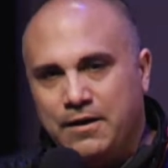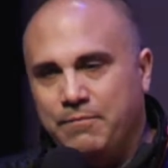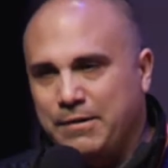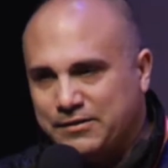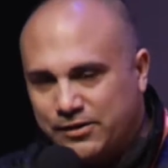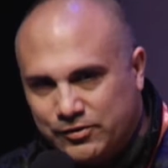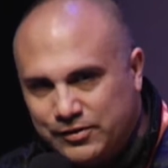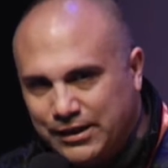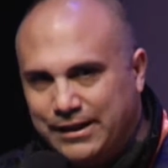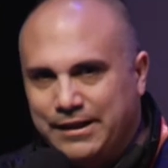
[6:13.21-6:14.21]
Mexico
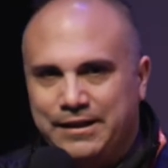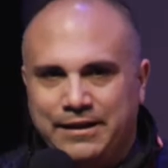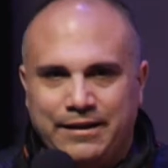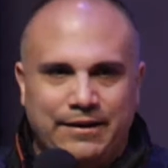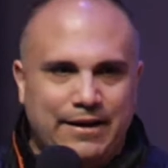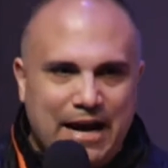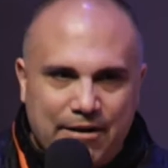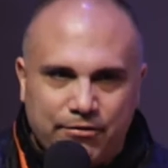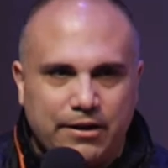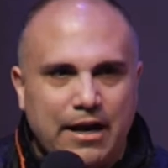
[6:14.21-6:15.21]
City,
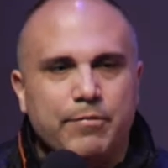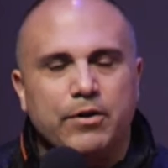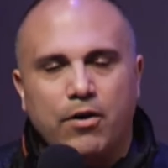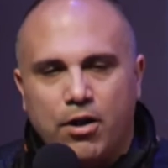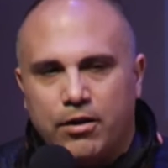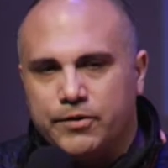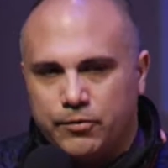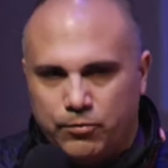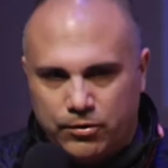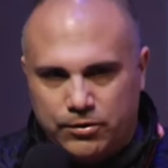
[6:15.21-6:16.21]
Africa. I've been all over the
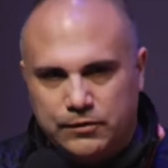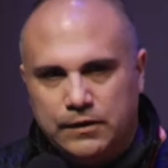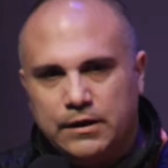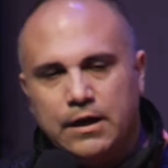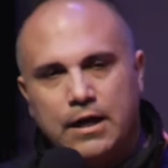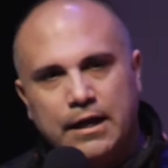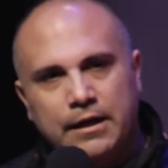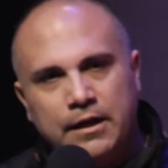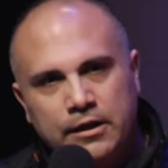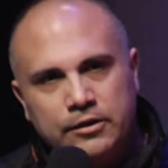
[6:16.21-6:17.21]
world
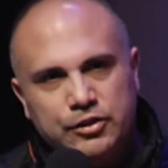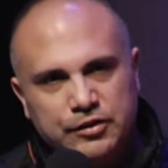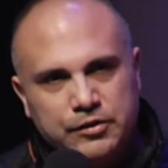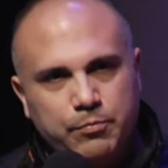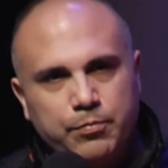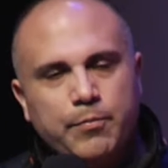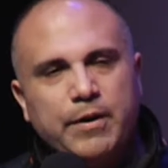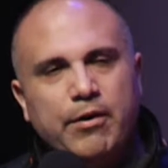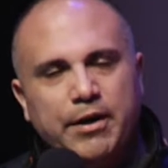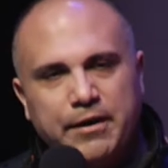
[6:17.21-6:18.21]
just
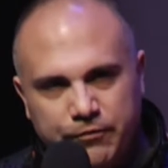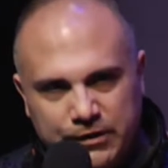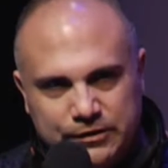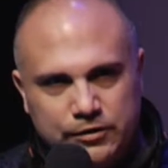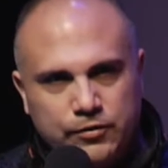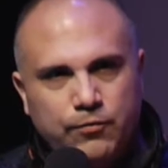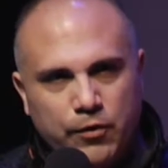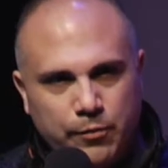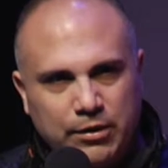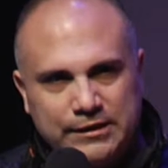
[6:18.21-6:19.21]
preparing the visits for
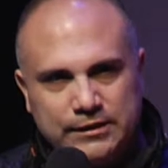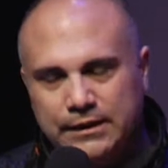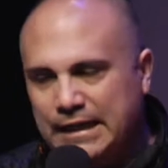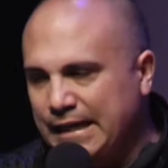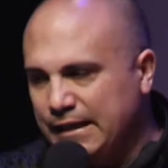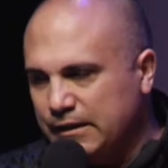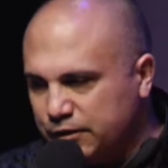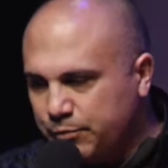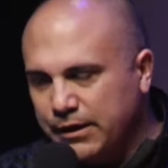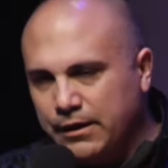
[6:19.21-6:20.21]
the president, and it has
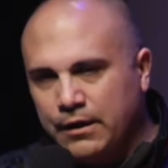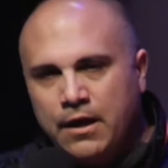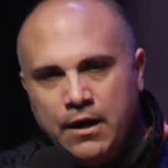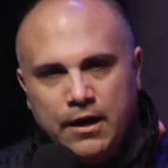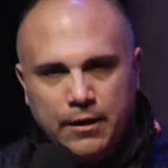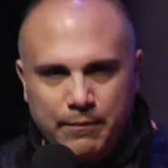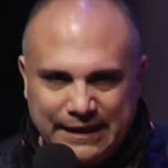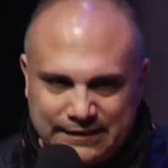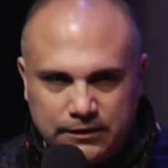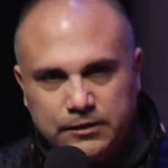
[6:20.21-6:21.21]
been an
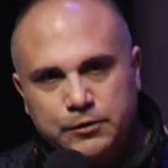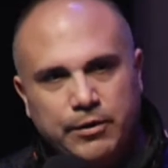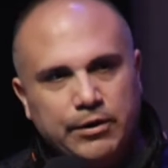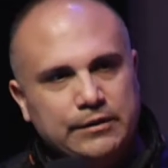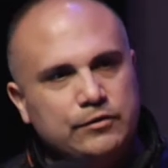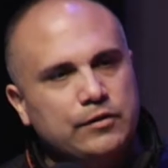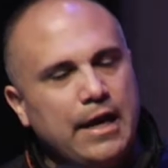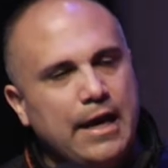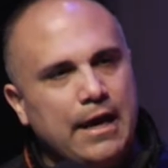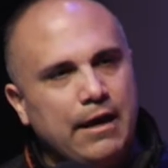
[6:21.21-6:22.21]
amazing experience.
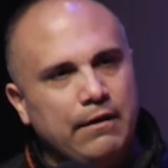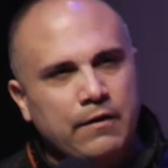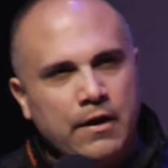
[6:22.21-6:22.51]
And